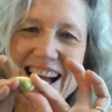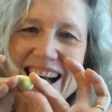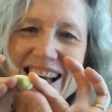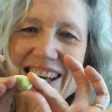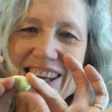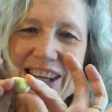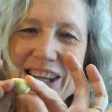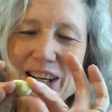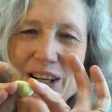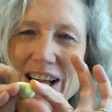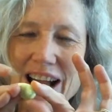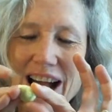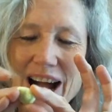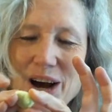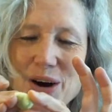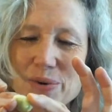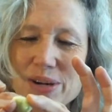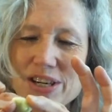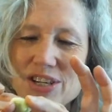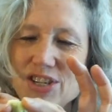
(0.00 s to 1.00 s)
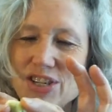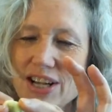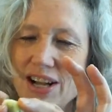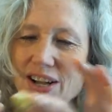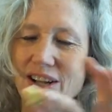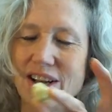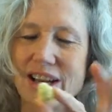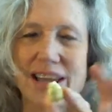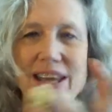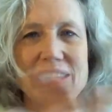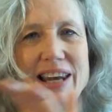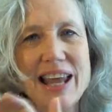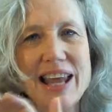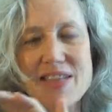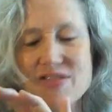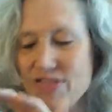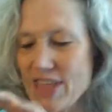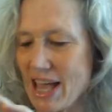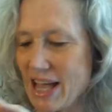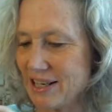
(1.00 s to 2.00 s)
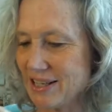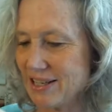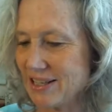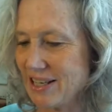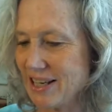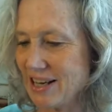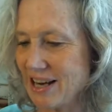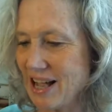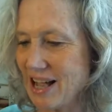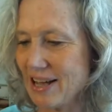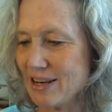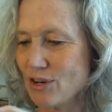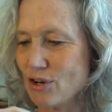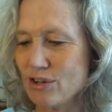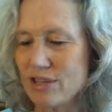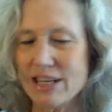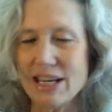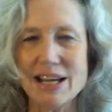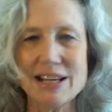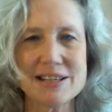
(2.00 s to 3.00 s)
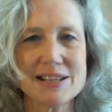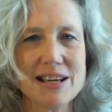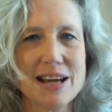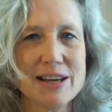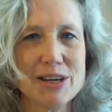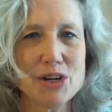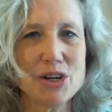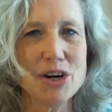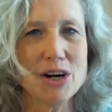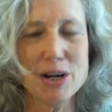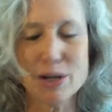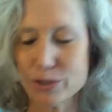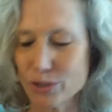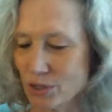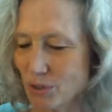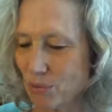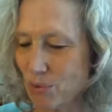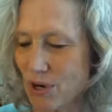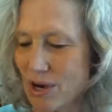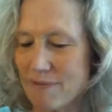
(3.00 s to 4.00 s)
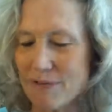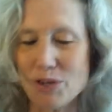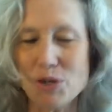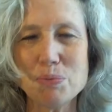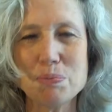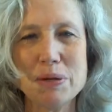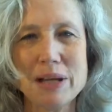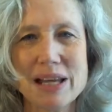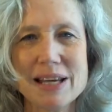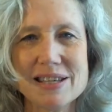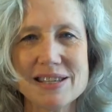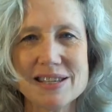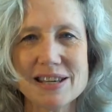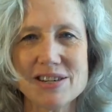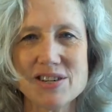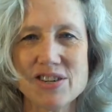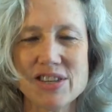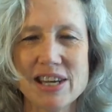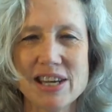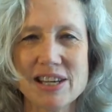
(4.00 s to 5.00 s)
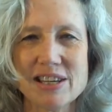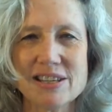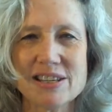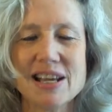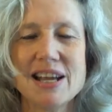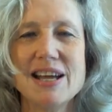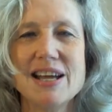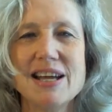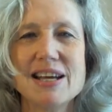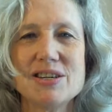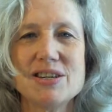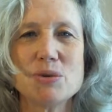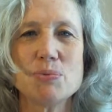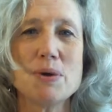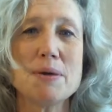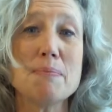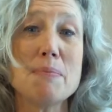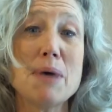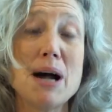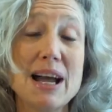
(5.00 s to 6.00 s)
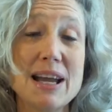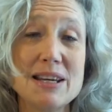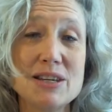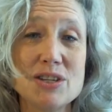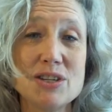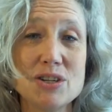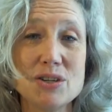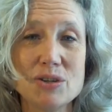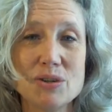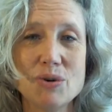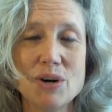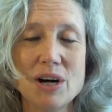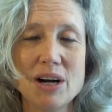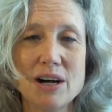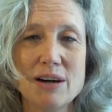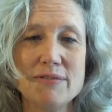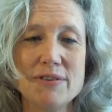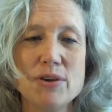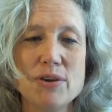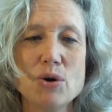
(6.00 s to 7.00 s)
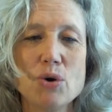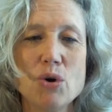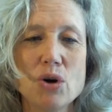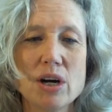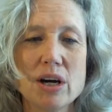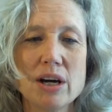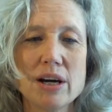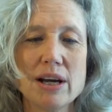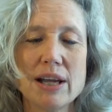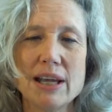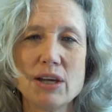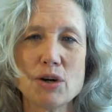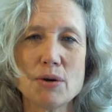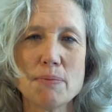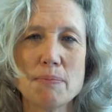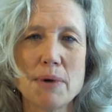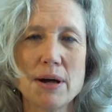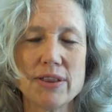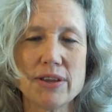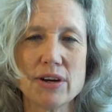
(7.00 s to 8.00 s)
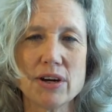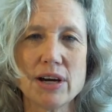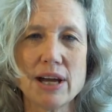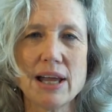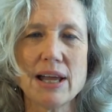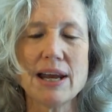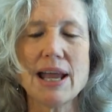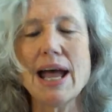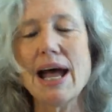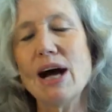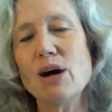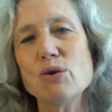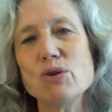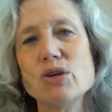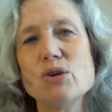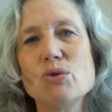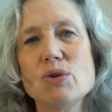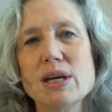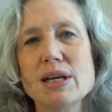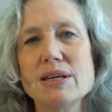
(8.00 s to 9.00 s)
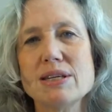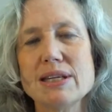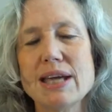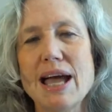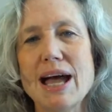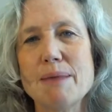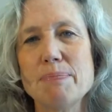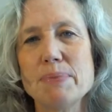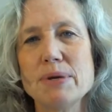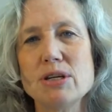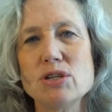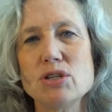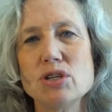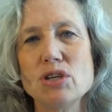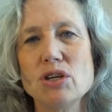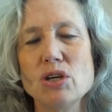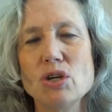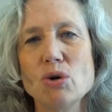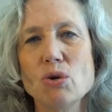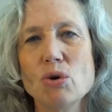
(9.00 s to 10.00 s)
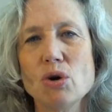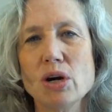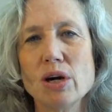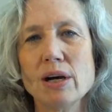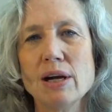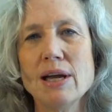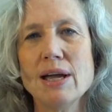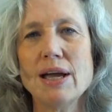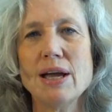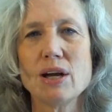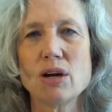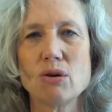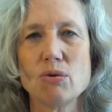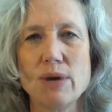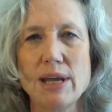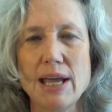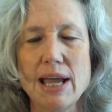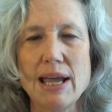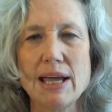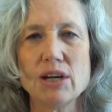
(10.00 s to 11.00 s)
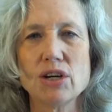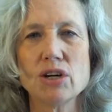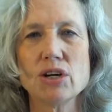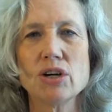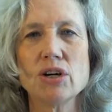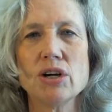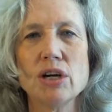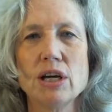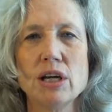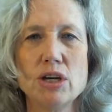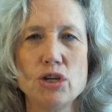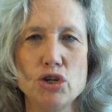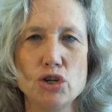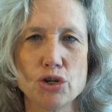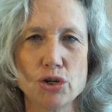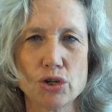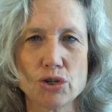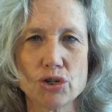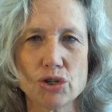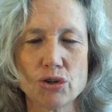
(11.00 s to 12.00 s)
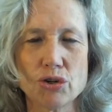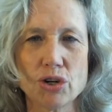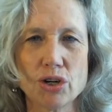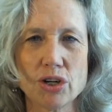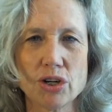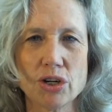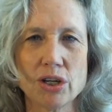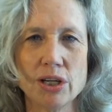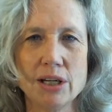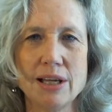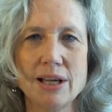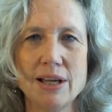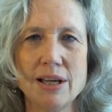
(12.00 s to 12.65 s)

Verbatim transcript: a little cowrie shell and let that sit on your desk, on your altar, wherever you place such things to remind you of your inner mother and how you can tap into your creator, nurturer,